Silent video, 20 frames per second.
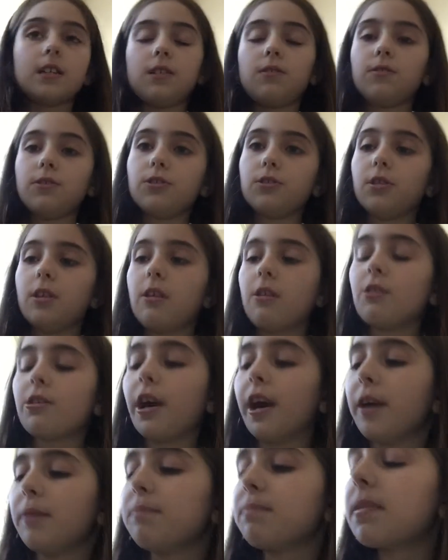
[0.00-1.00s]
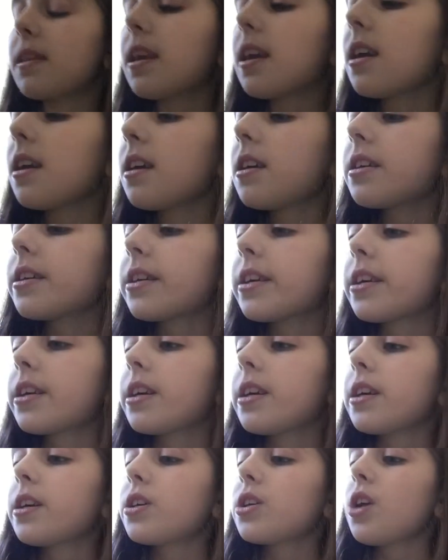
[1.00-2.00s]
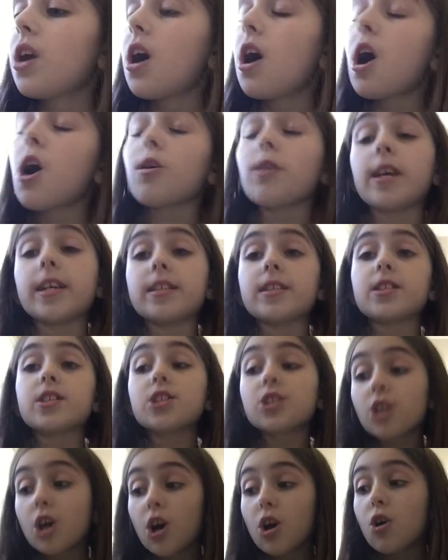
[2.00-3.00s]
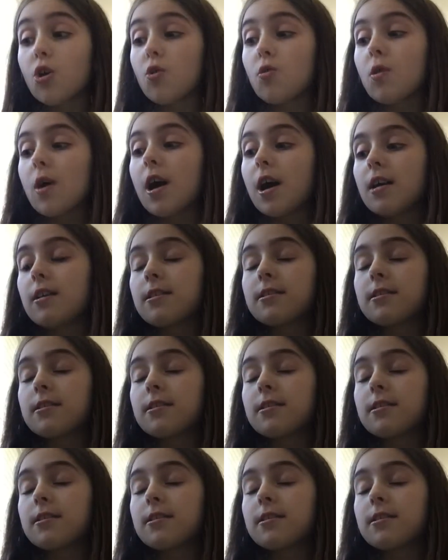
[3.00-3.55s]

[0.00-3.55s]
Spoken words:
Phew, okay. All right, so